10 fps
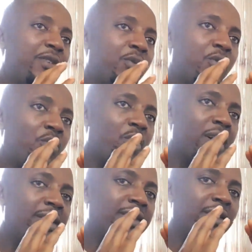
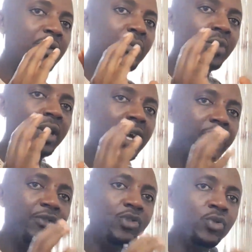when we
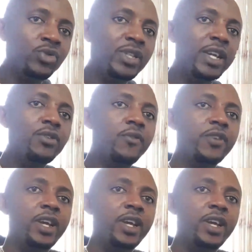have used enough